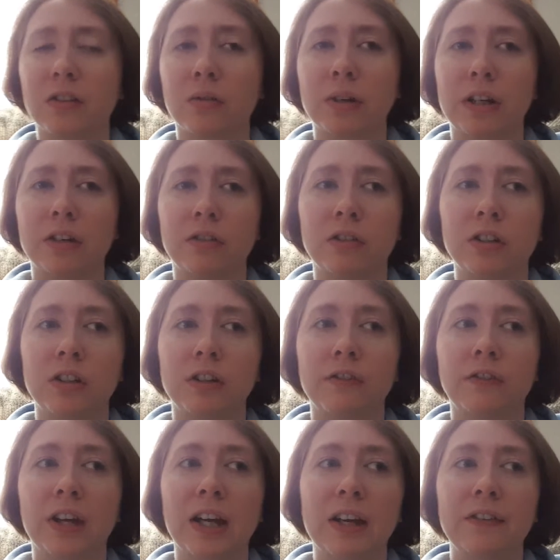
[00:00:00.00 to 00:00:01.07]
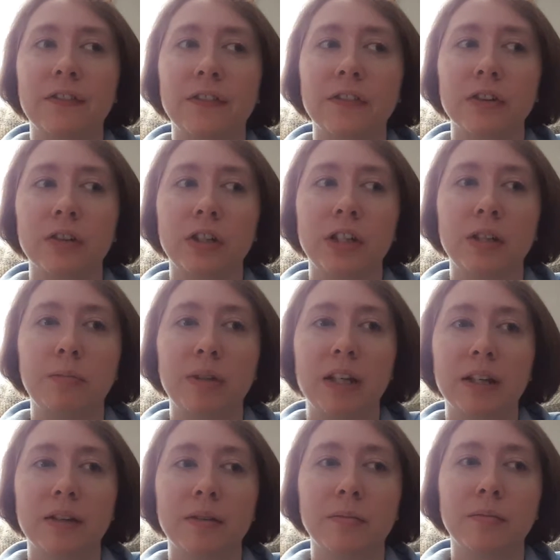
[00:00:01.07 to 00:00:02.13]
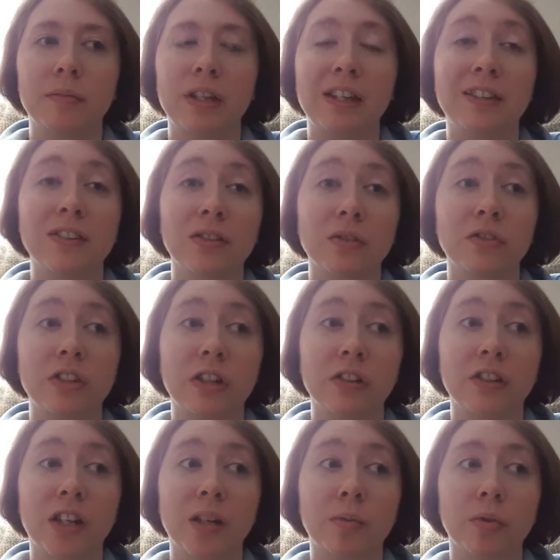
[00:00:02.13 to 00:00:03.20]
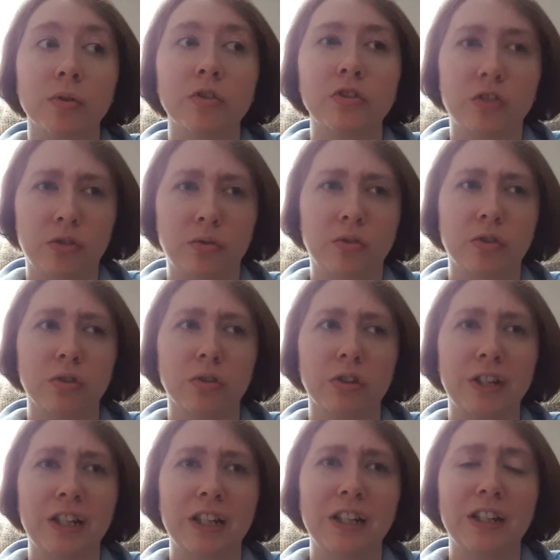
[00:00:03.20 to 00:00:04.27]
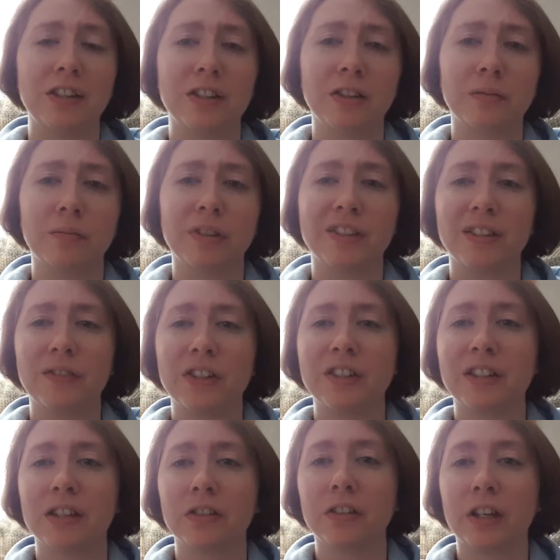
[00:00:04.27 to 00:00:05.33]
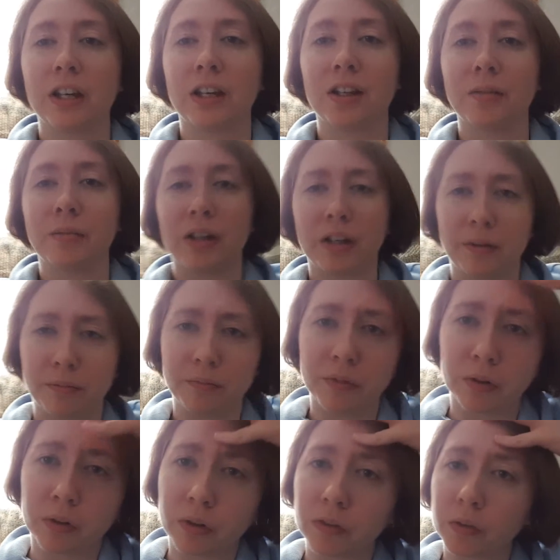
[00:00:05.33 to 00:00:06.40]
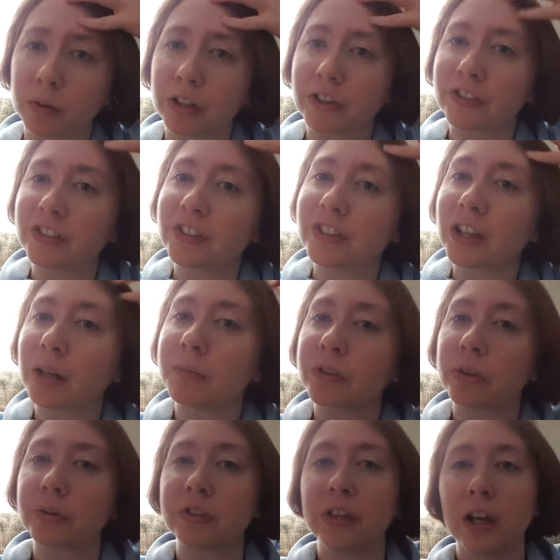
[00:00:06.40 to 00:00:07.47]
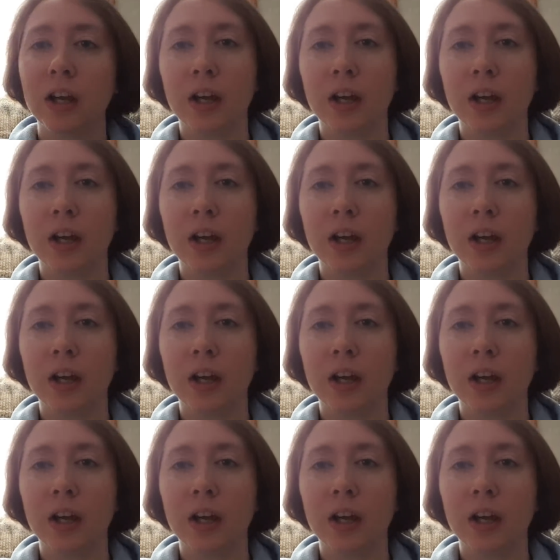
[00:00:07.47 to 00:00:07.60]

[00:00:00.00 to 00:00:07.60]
around 5.30 p.m. Eastern Standard Time or 2.30 Pacific Standard Time. I don't know everyone else's time zones.